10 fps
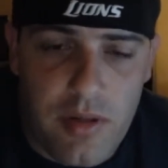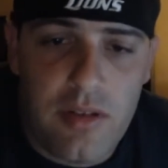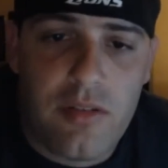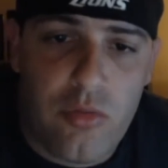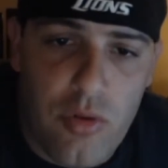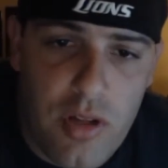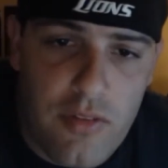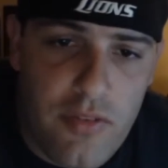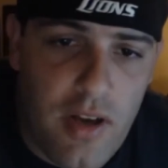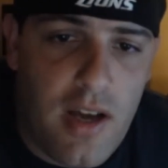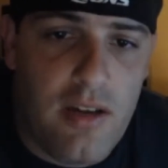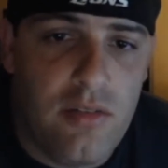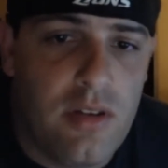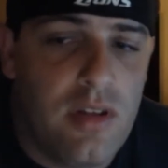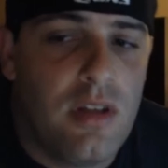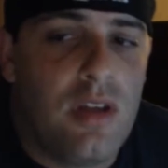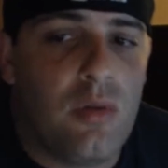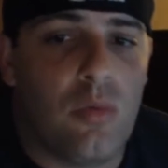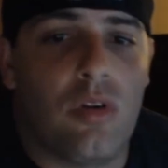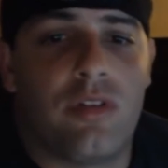That's 3 of the 5
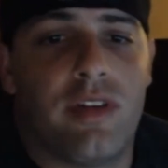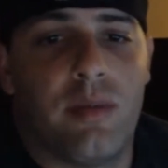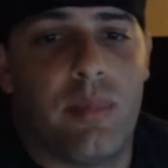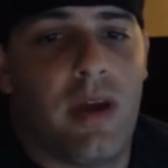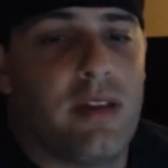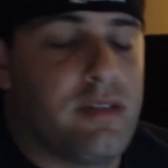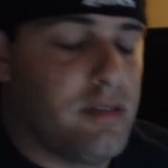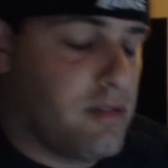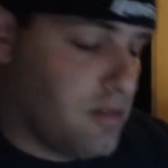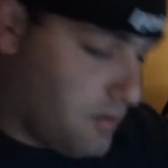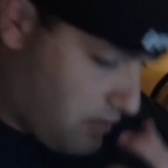were tip passes.